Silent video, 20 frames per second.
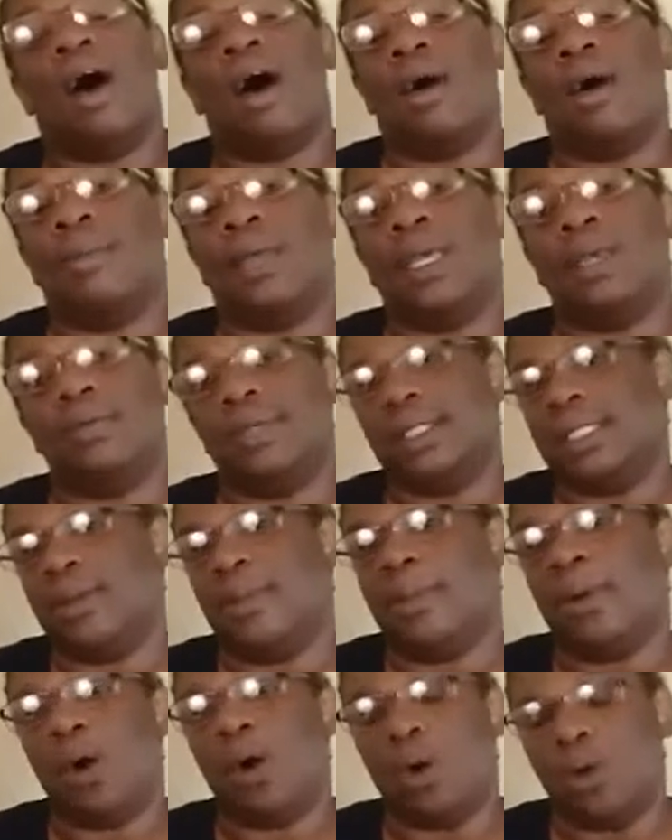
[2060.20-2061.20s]
He was
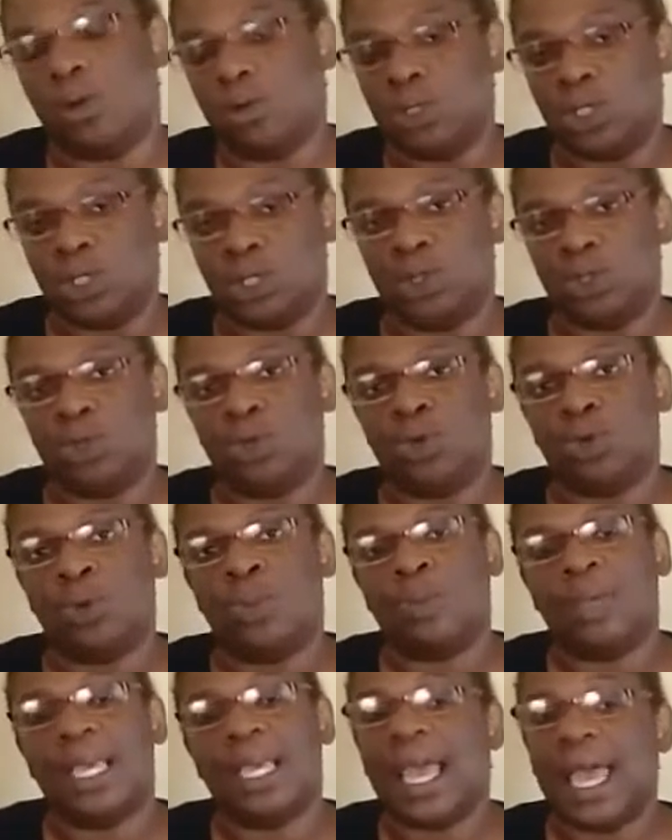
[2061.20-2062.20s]
supposed to
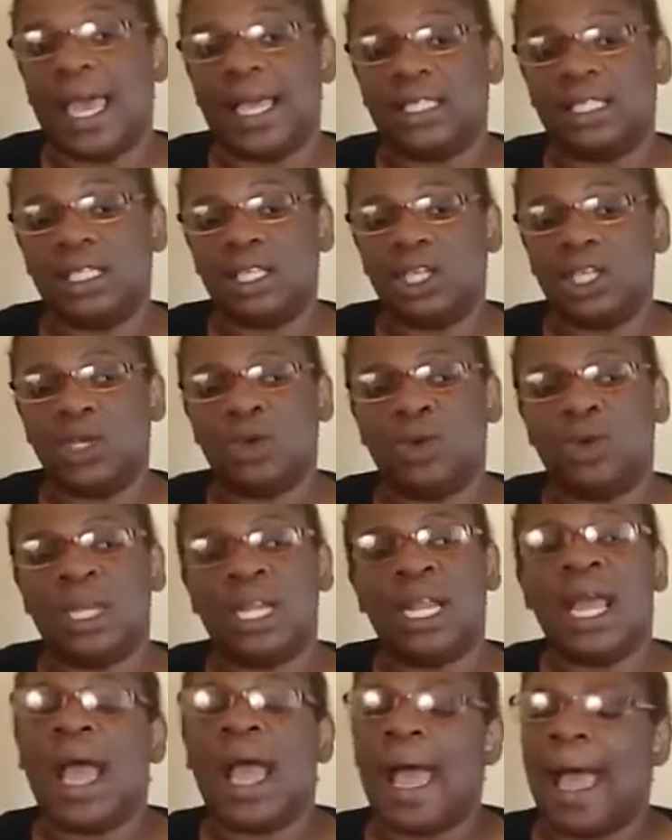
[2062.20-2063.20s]
be
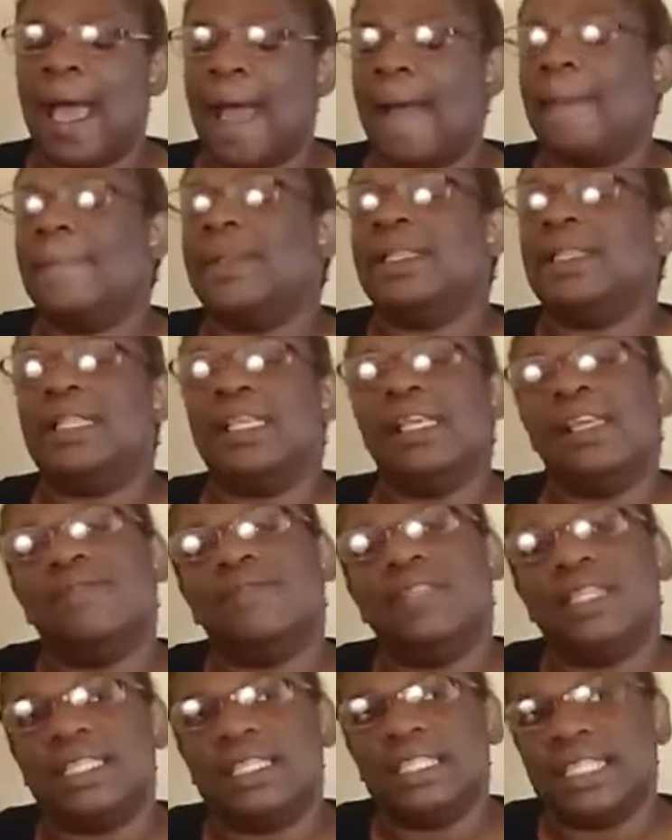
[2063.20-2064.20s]
executed, I believe,
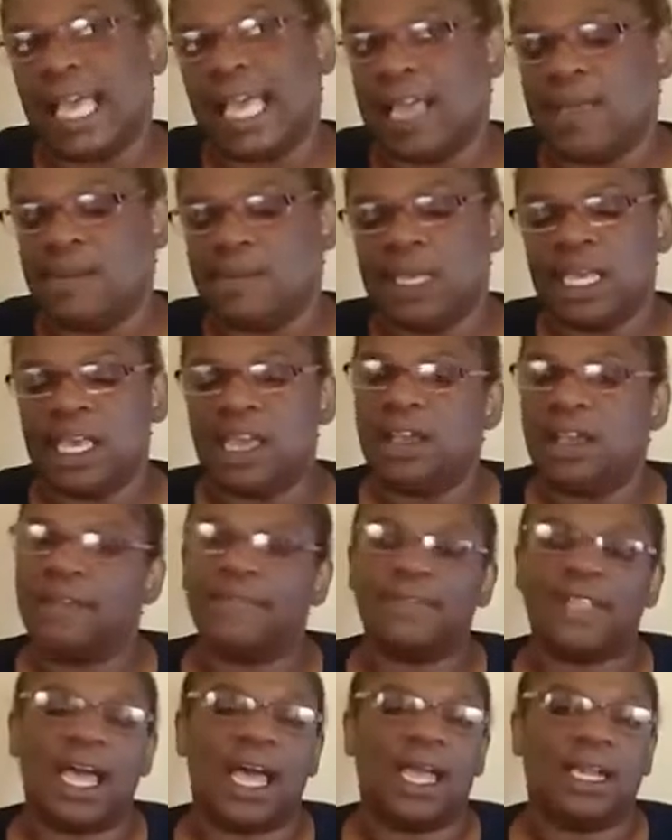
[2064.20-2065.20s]
the same year, if
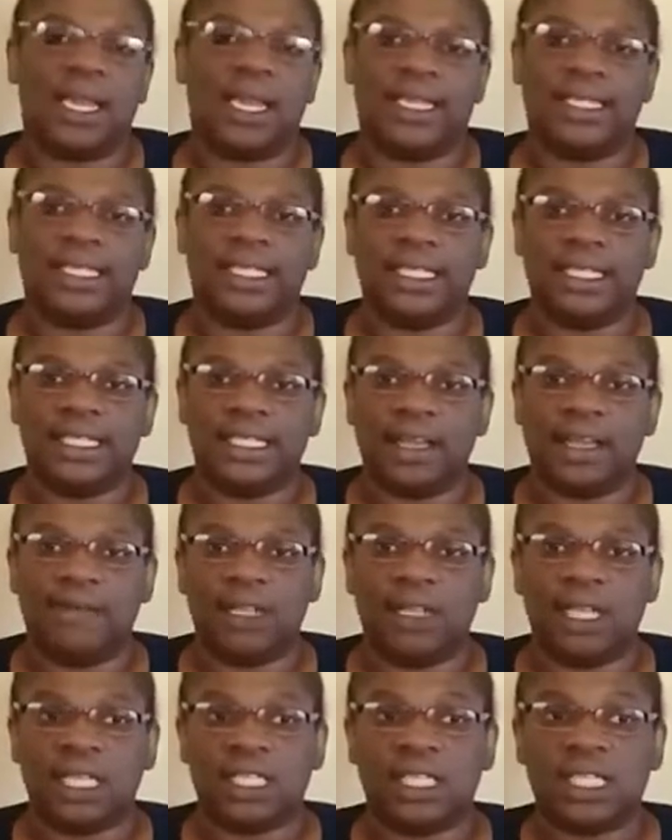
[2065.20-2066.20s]
not
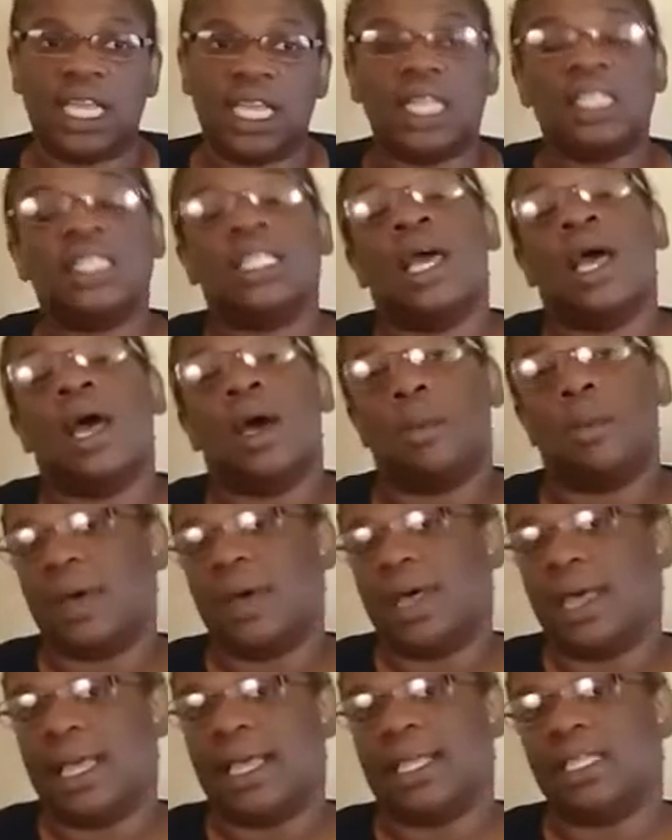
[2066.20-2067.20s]
1976,
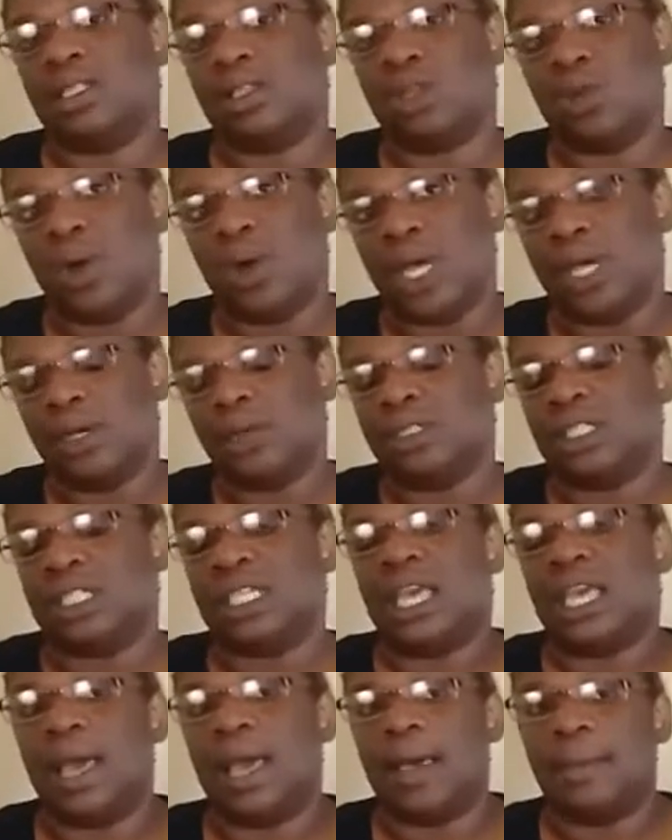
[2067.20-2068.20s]
but his lawyers
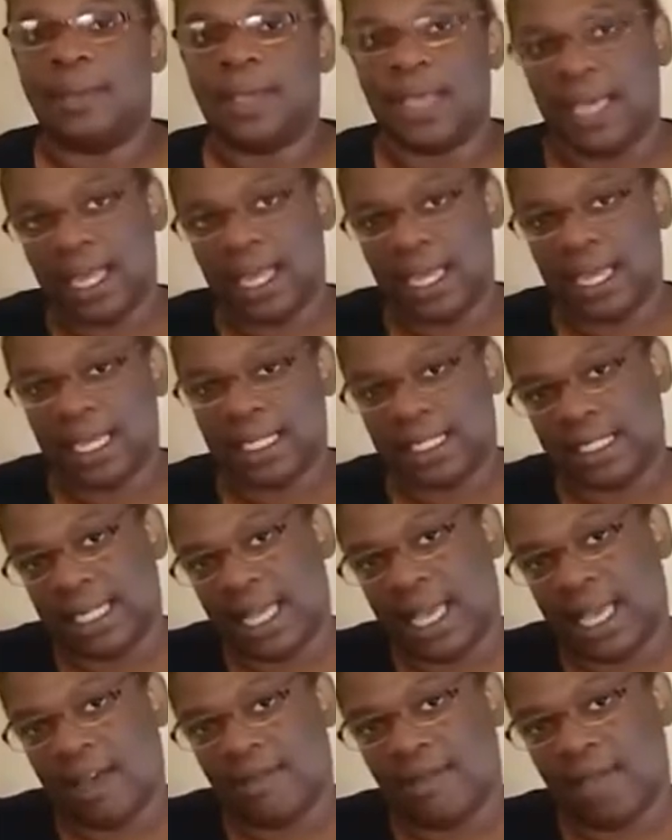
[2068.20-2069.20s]
kept getting a
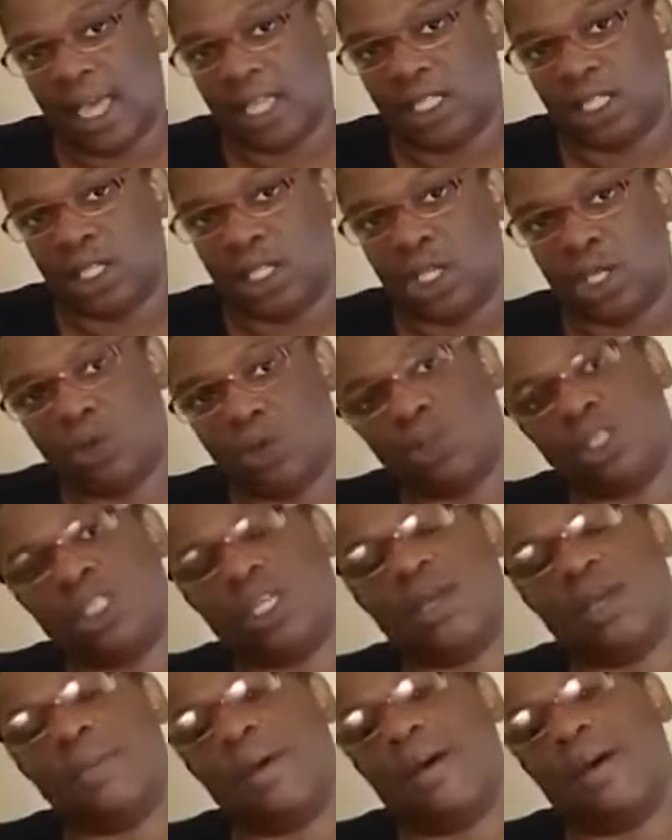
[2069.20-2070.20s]
stay of
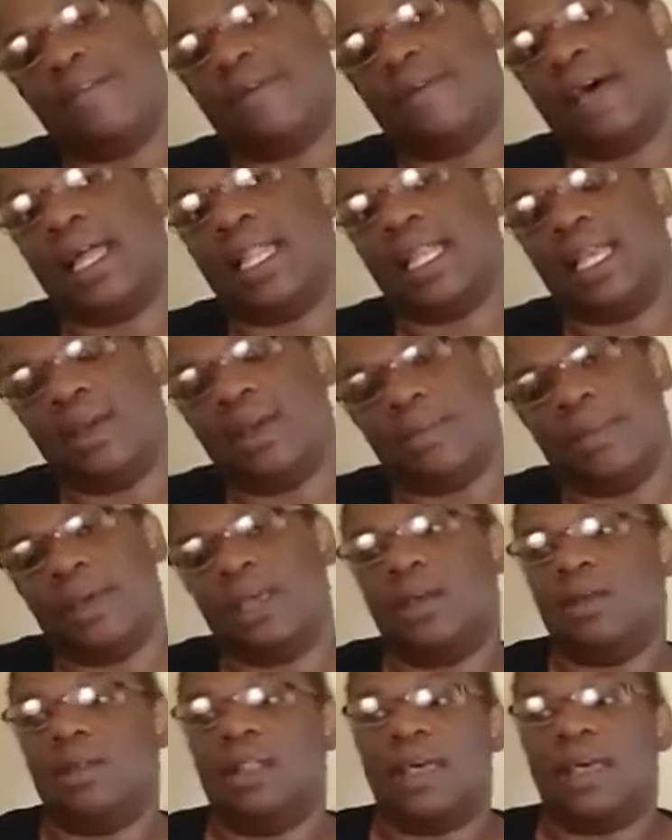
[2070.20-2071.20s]
execution by filing
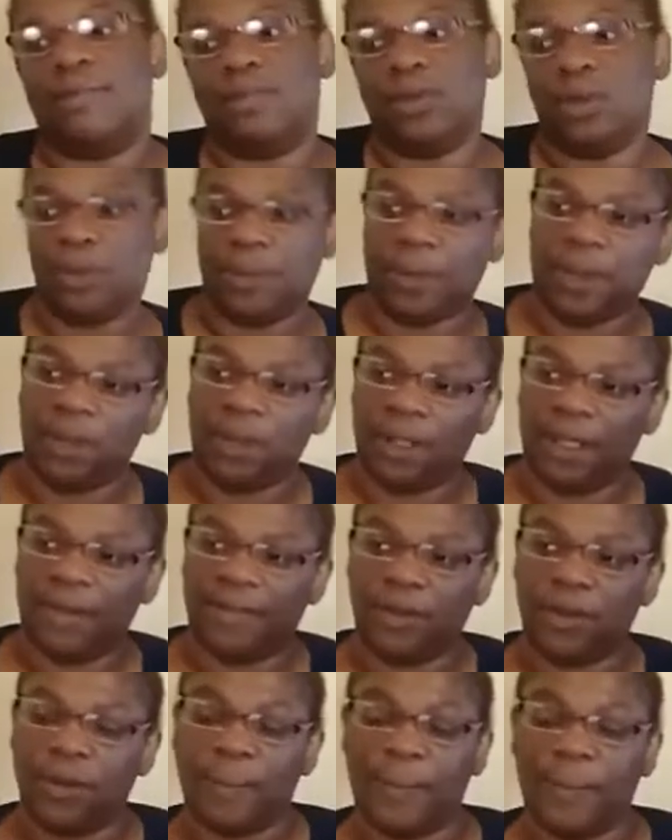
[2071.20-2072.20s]
appeal after appeal
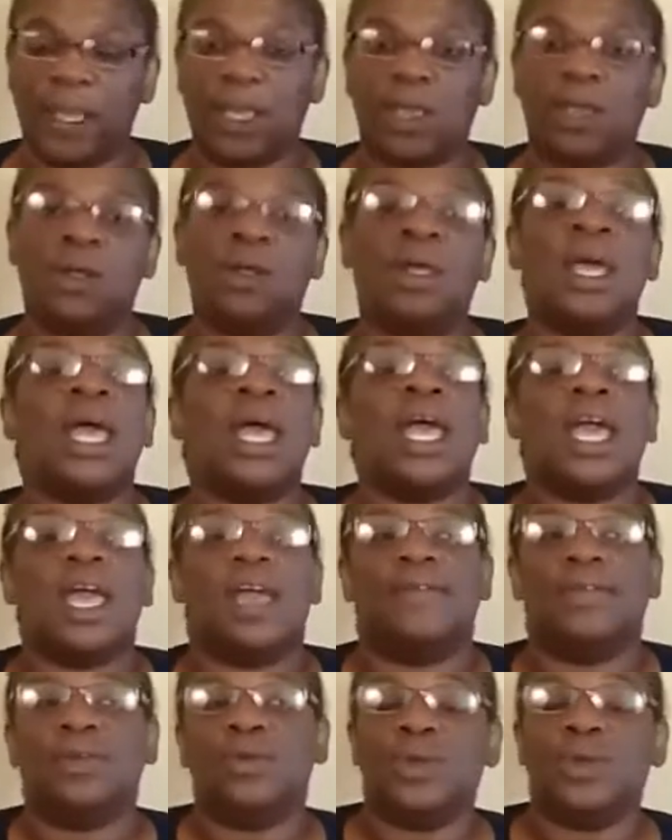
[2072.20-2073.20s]
after appeal.
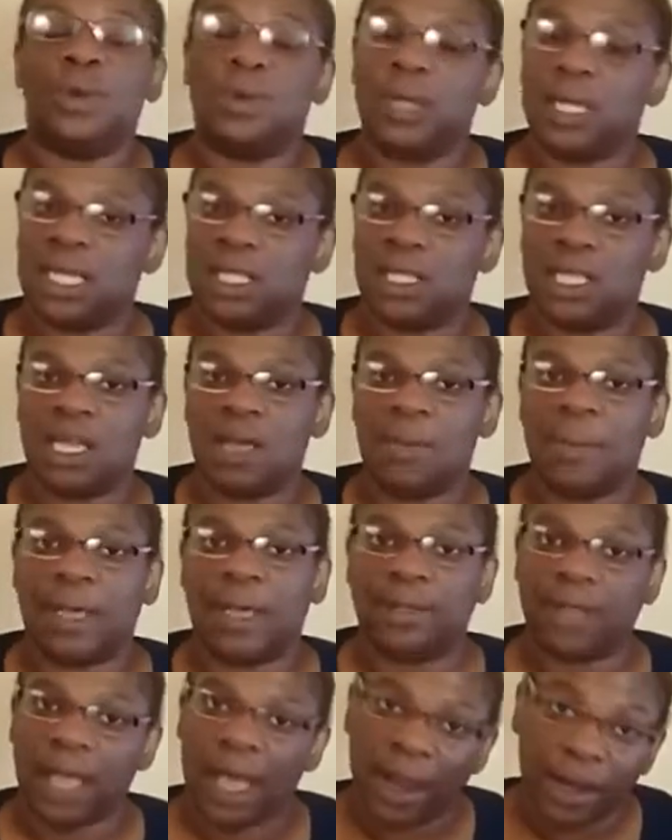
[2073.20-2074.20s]
If you know anything
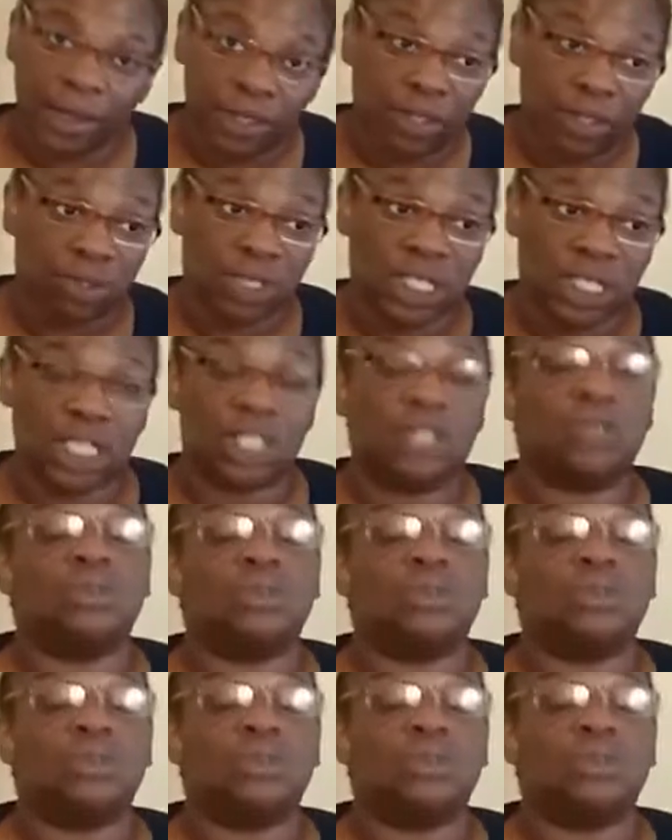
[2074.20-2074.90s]
about our judicial